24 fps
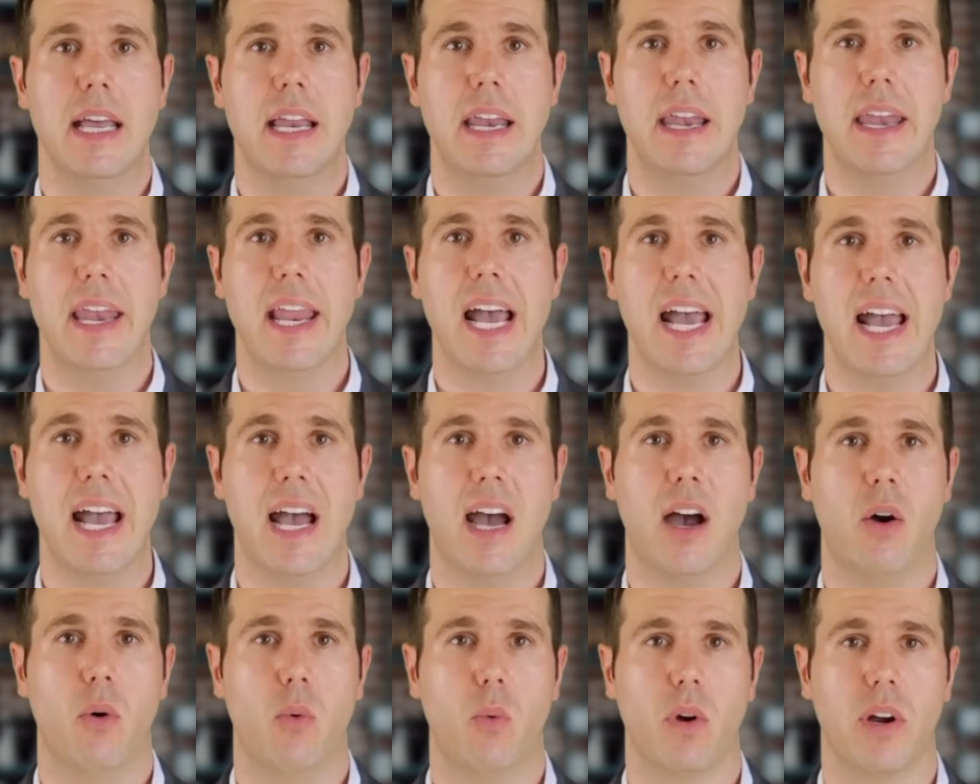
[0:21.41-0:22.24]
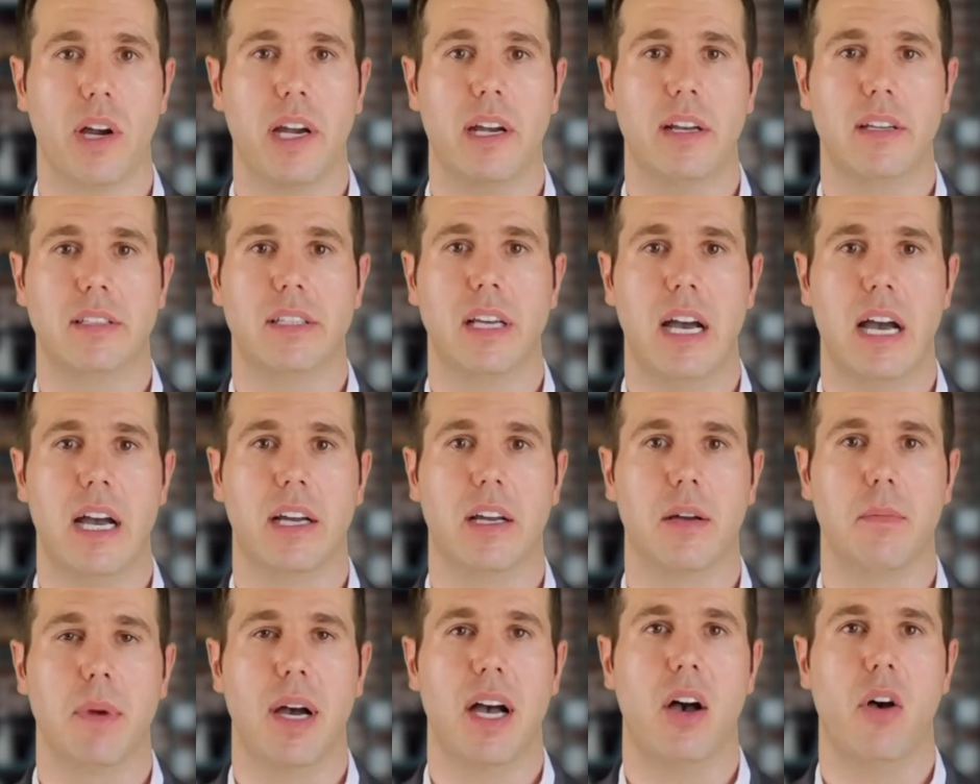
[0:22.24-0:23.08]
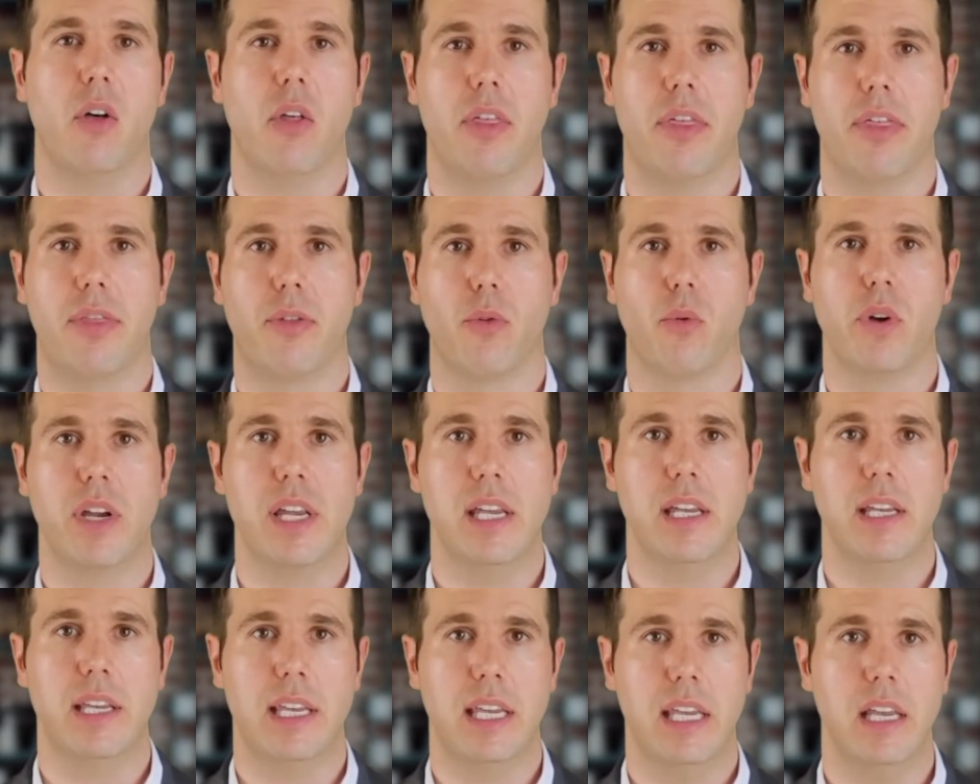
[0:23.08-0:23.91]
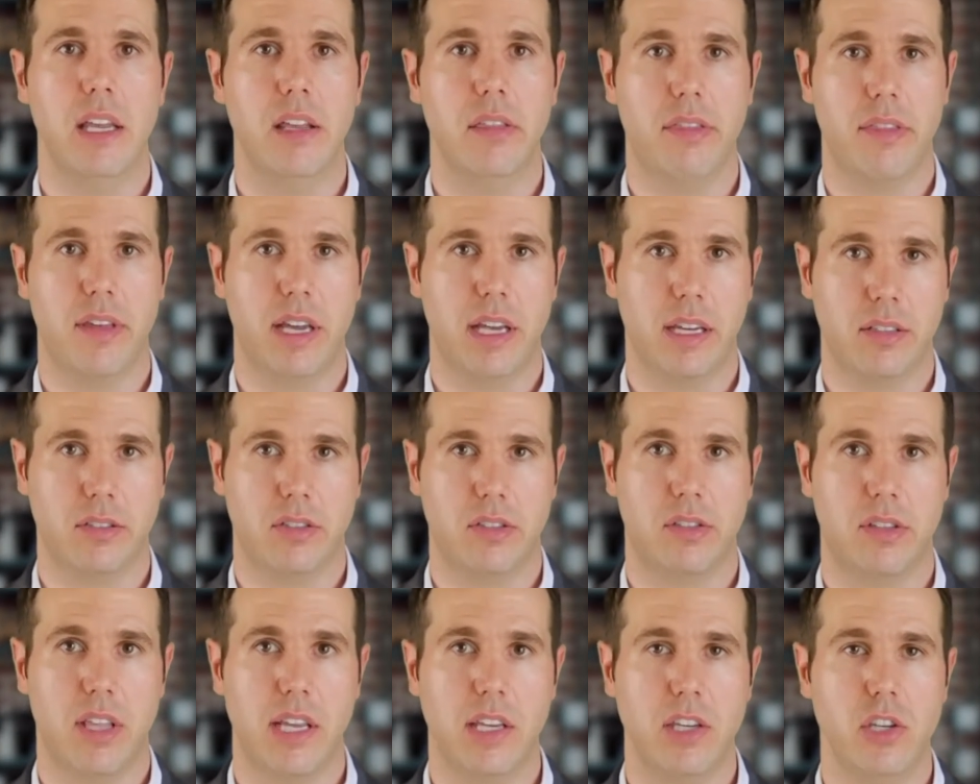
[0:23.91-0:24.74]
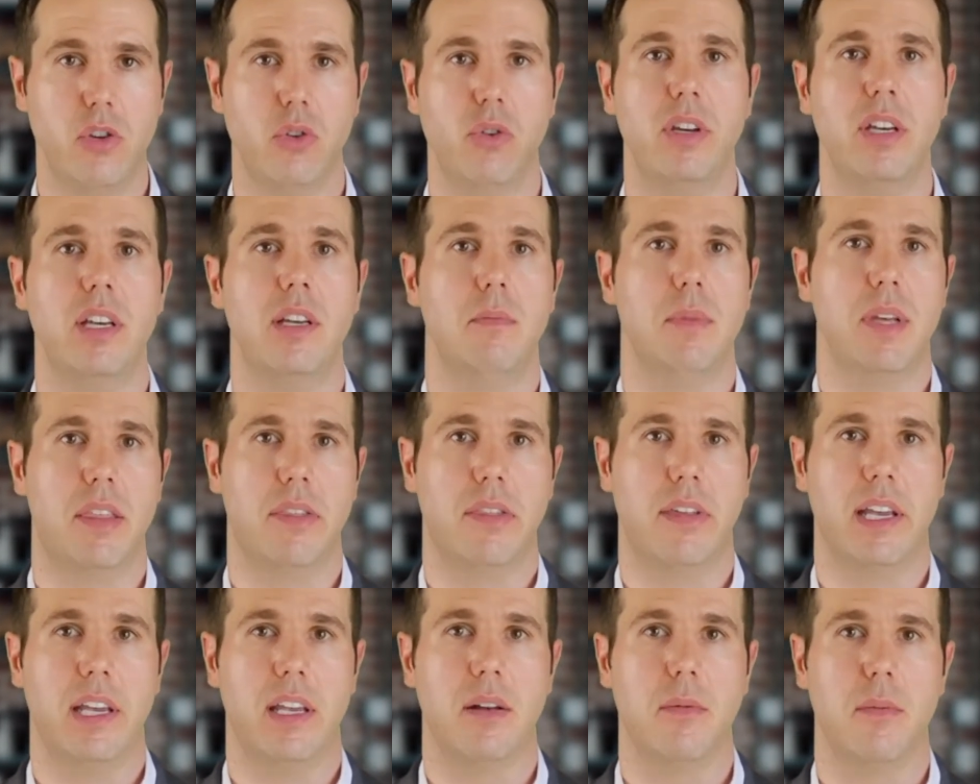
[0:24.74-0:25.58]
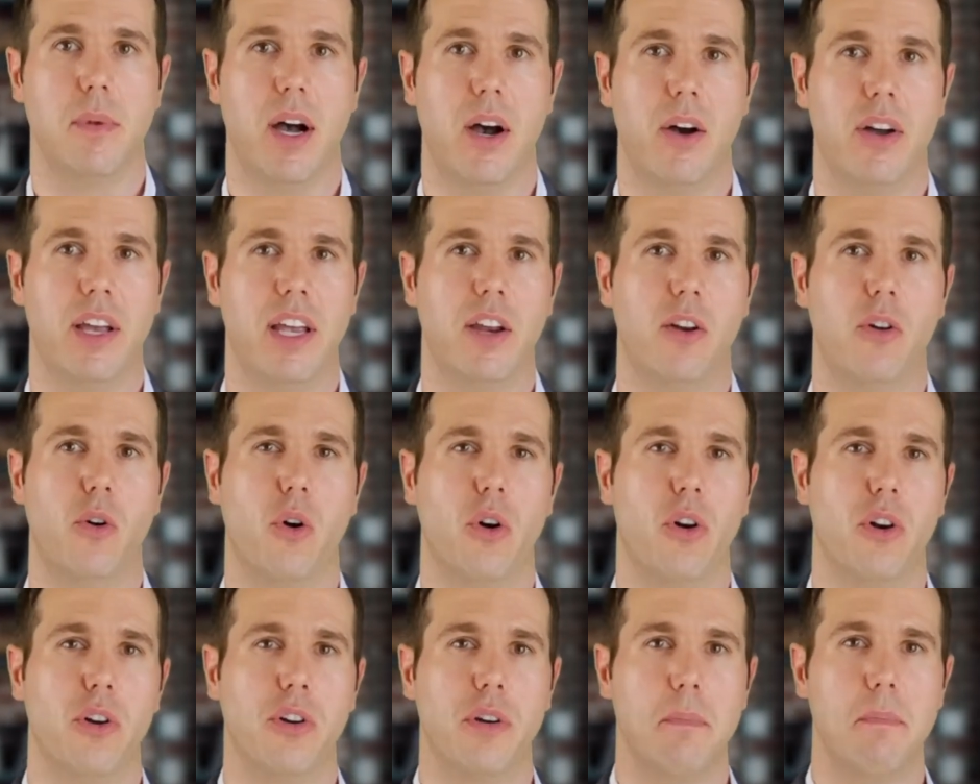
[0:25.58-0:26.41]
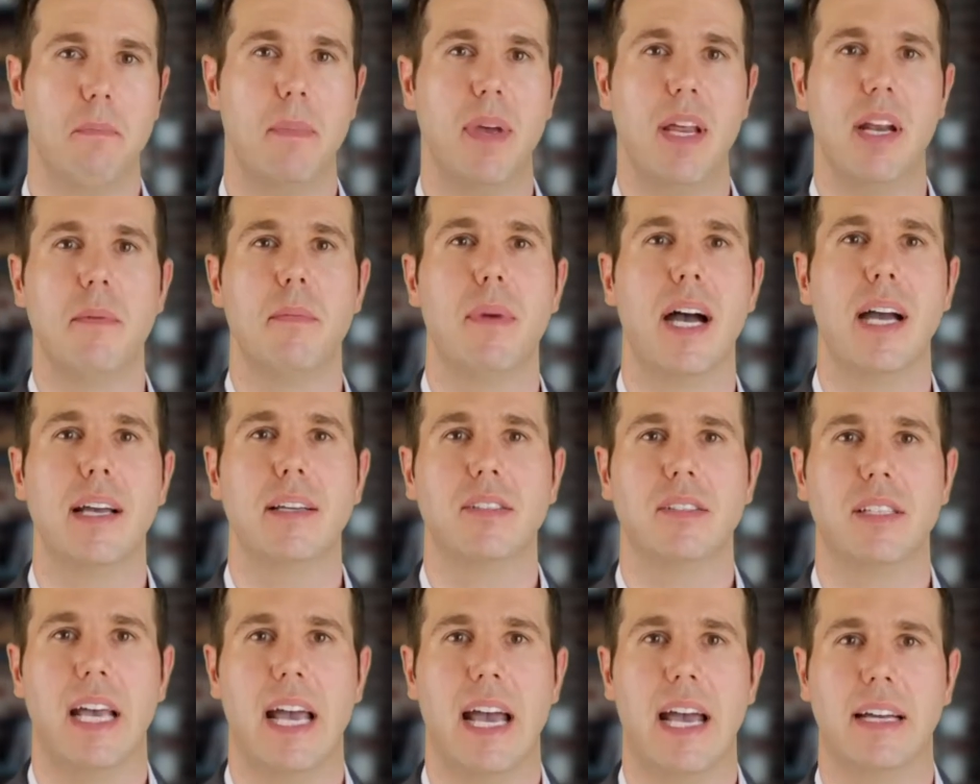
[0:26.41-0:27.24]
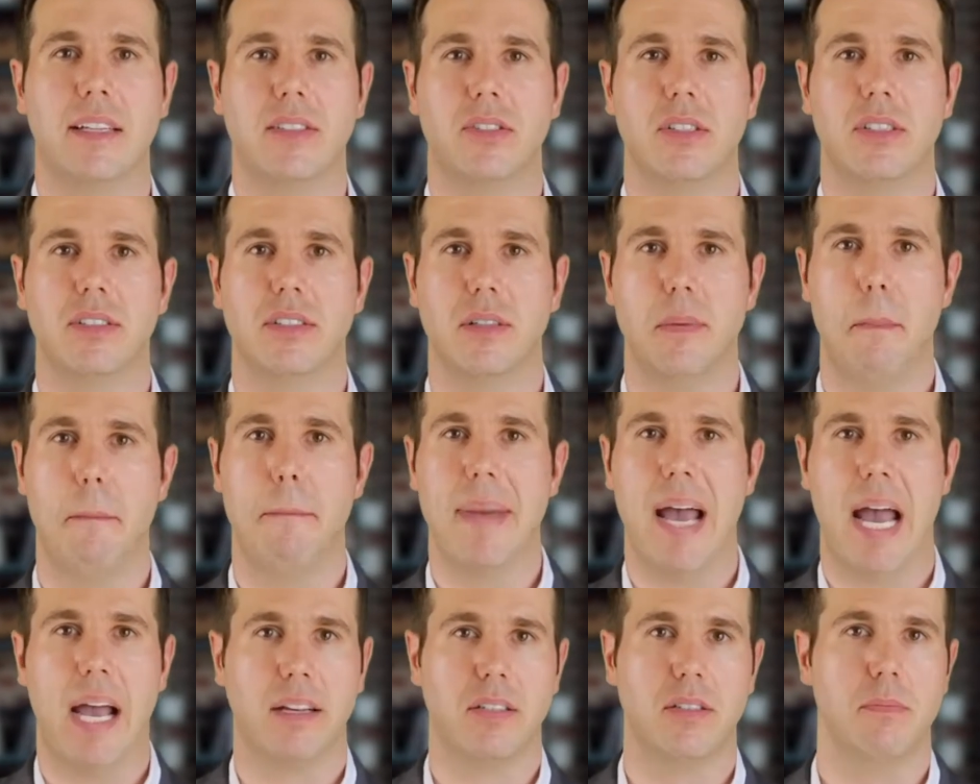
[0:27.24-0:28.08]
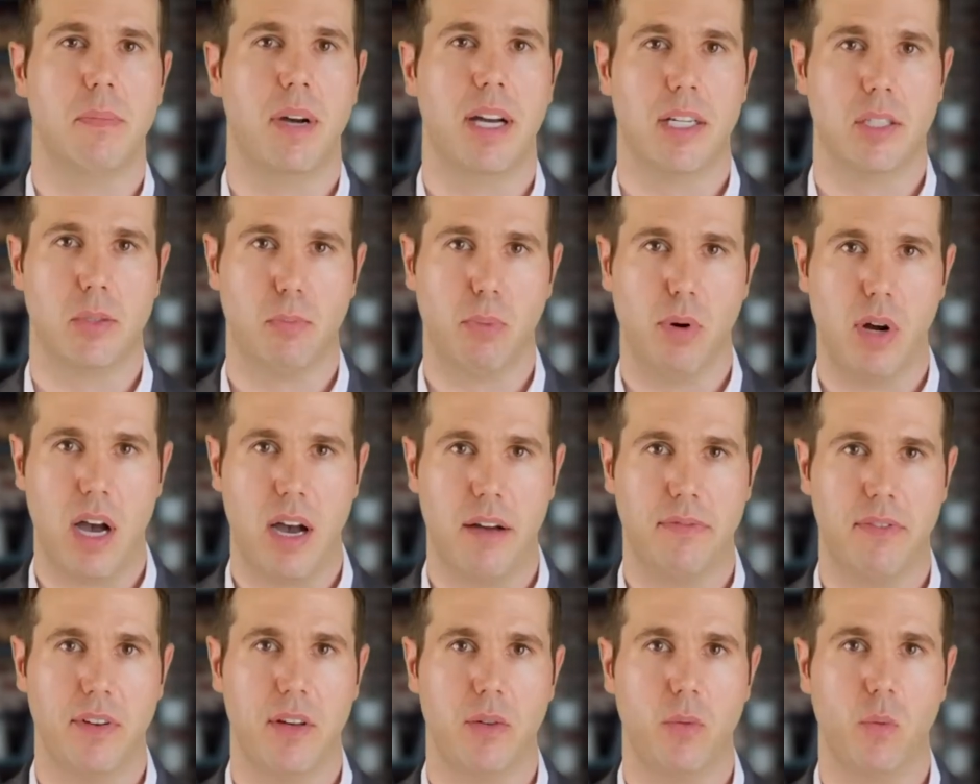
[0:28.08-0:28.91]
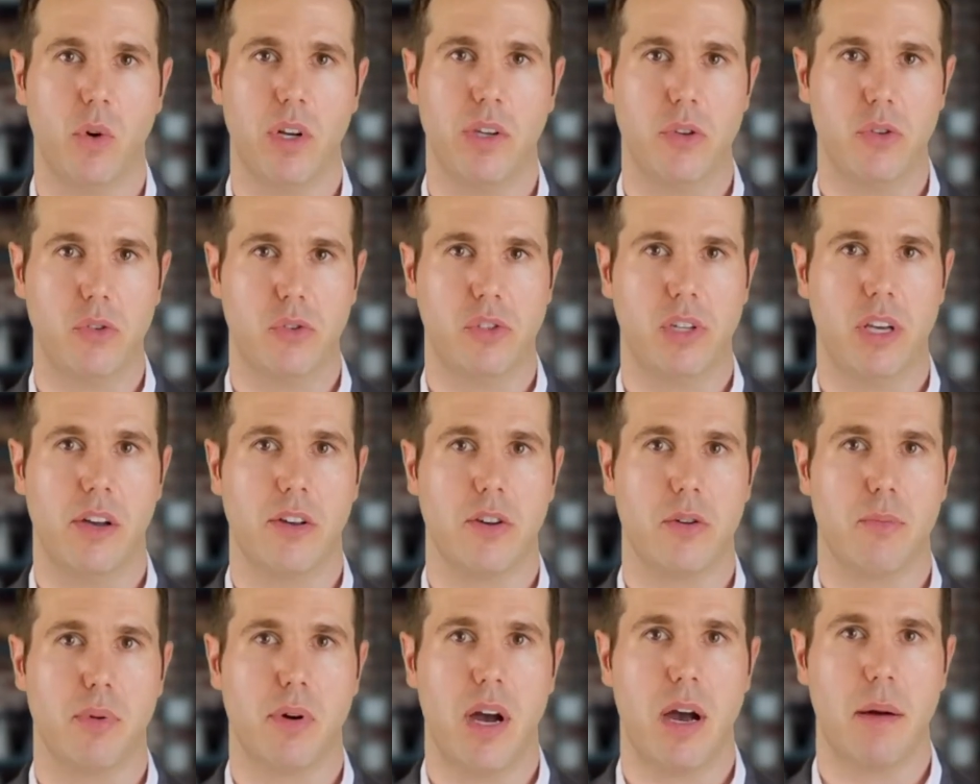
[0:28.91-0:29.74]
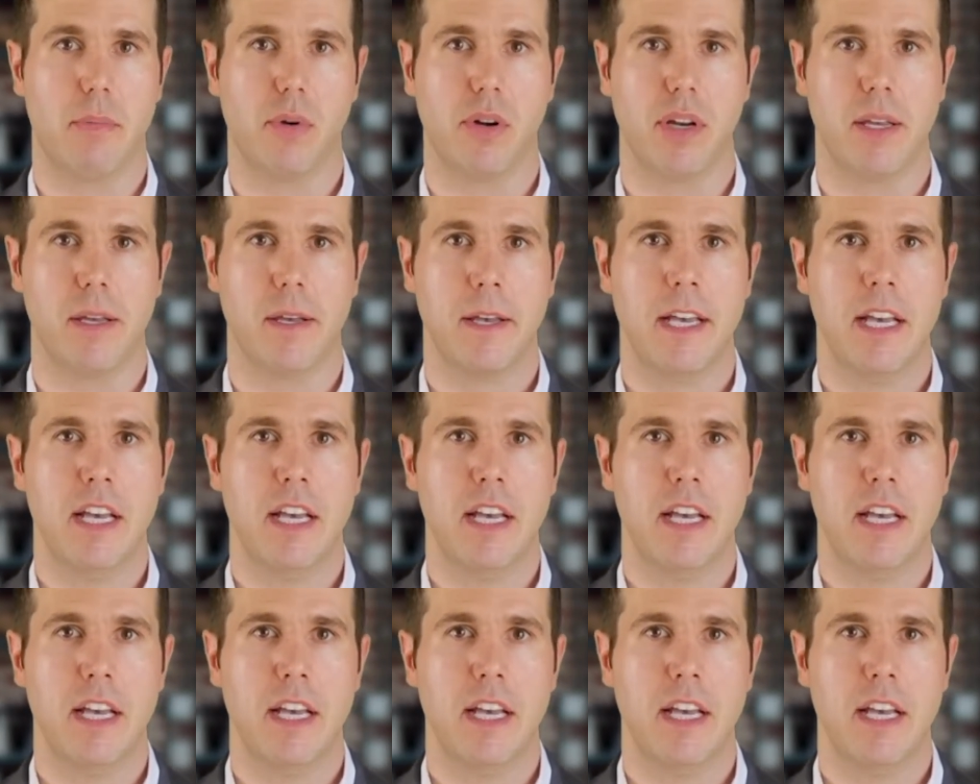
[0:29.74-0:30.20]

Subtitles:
Now we're going to talk about 3 key things that you need to be thinking about in order to minimize taxes and maximize profit when you sell your property.